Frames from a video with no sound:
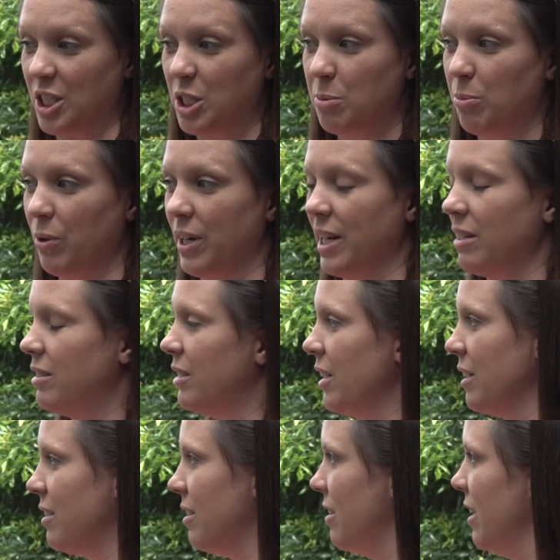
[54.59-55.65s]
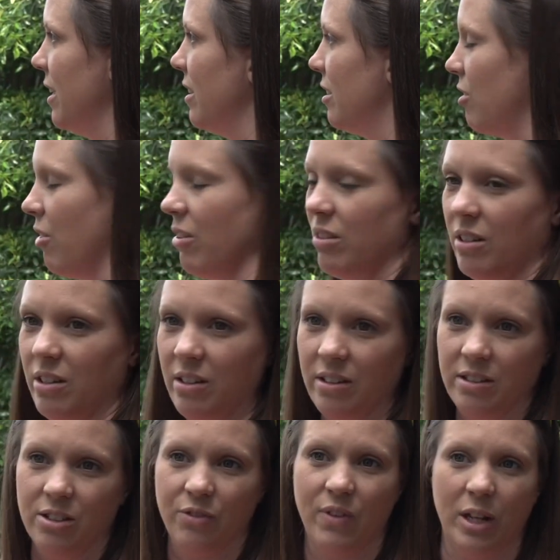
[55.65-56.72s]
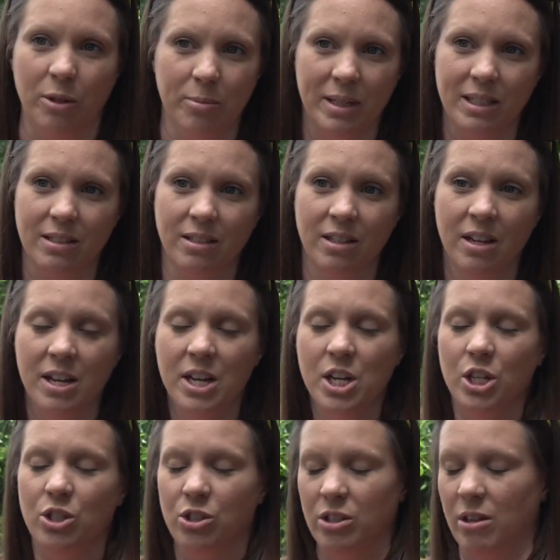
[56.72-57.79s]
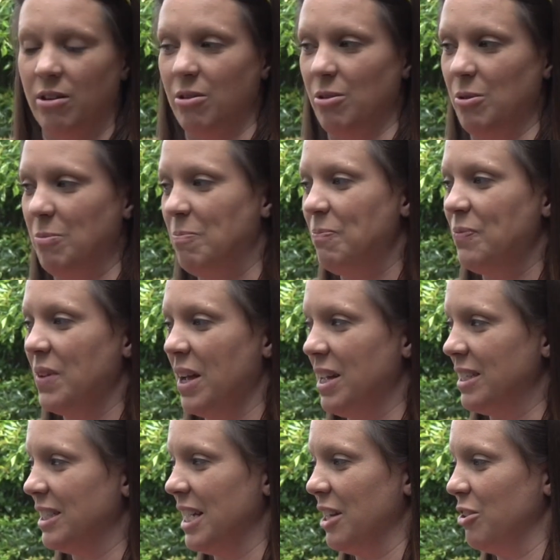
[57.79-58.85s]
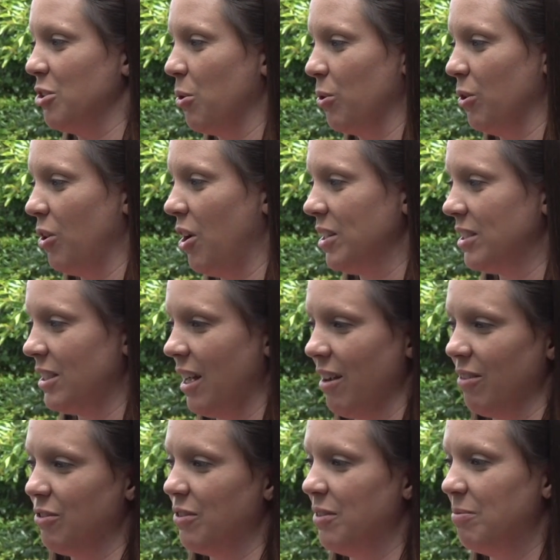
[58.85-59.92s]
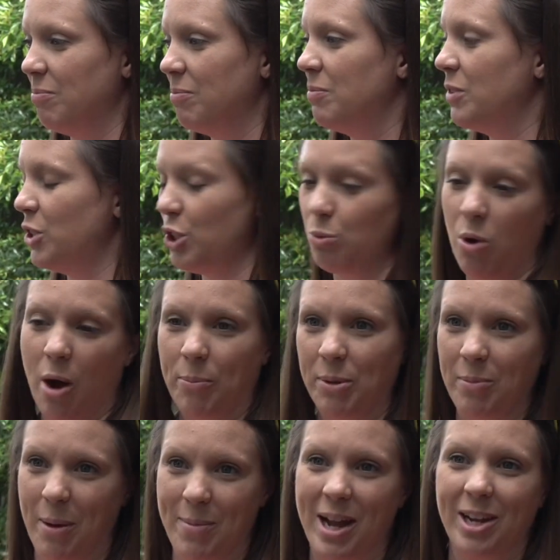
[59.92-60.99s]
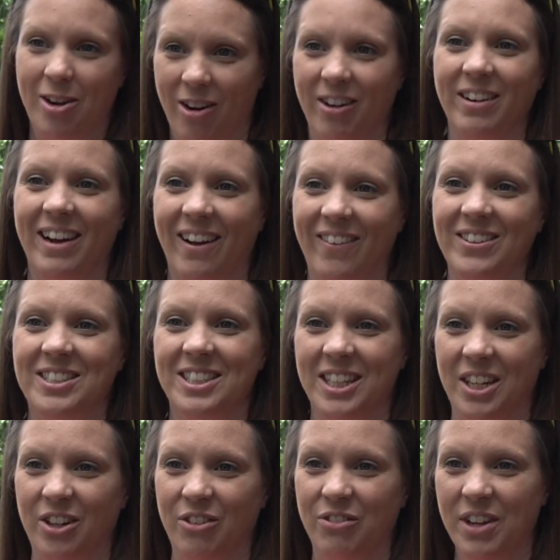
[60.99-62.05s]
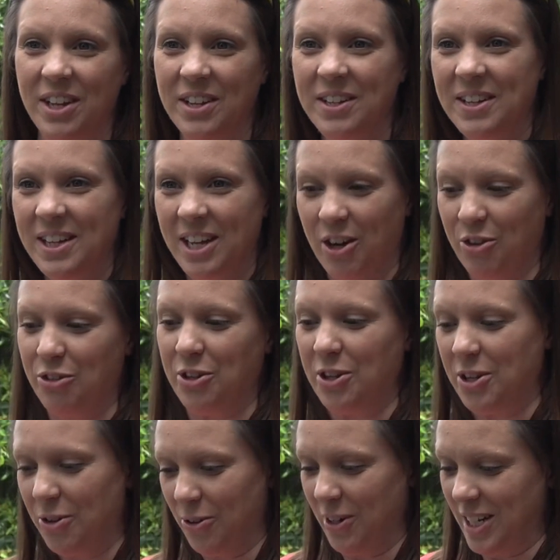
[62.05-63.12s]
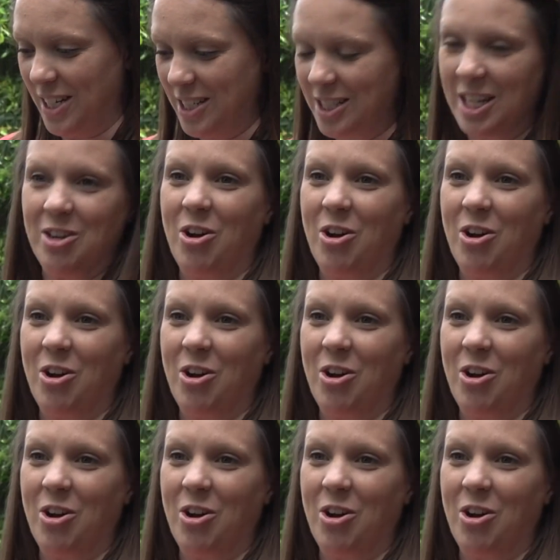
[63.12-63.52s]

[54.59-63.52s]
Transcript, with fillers: spring since they started the developments, so it's at a total loss. I have swamp in my backyard now instead of healthy green St.